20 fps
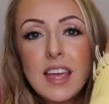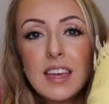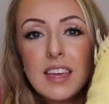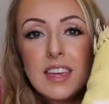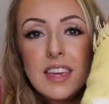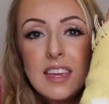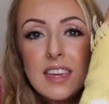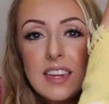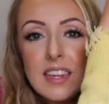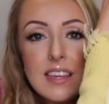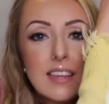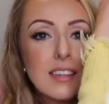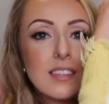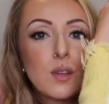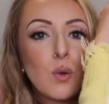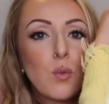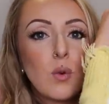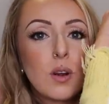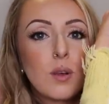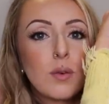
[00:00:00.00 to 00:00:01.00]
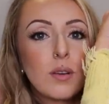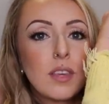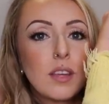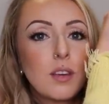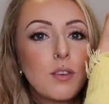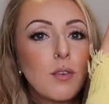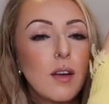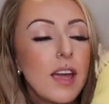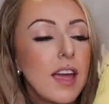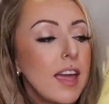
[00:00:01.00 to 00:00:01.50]
tankinis work really
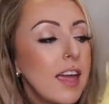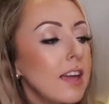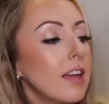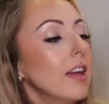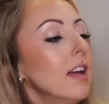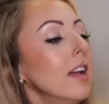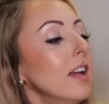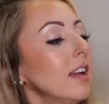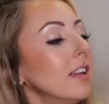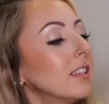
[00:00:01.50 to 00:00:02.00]
great.